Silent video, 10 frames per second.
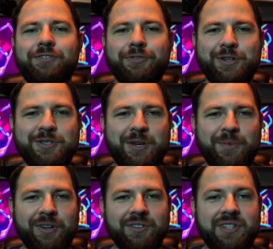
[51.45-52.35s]
First
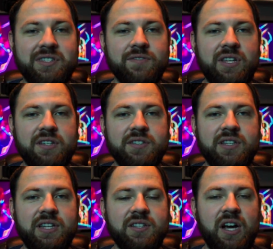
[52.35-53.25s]
up on our list of things
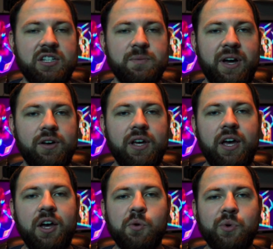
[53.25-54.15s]
that they talked about
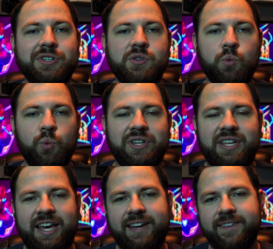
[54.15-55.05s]
was
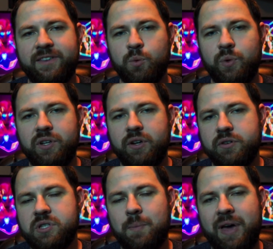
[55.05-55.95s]
winget, the
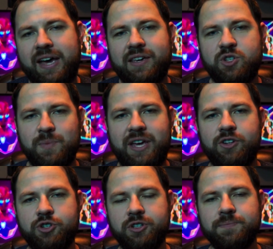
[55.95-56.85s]
Windows Package
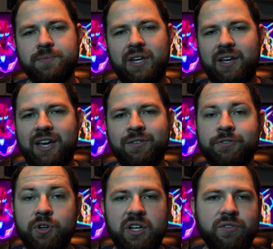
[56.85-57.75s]
Manager.
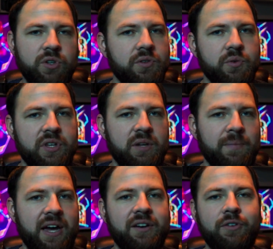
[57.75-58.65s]
And for any of you that
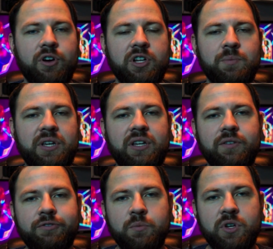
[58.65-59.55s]
might have already
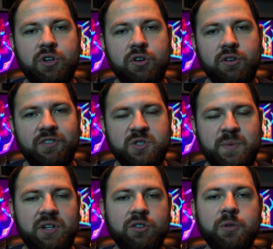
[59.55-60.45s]
been familiar or have
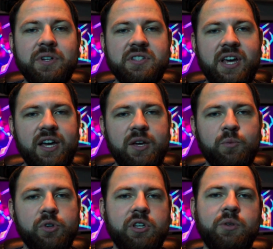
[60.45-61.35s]
spent a little bit of time
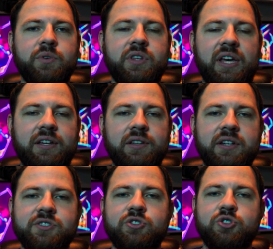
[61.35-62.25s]
working with a
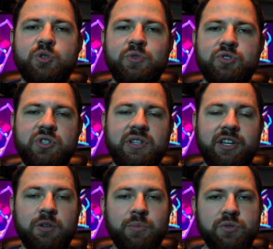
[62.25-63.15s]
Linux distribution
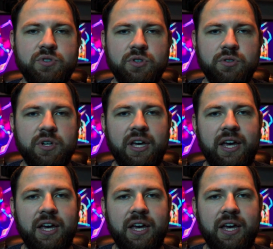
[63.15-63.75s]
like Ubuntu,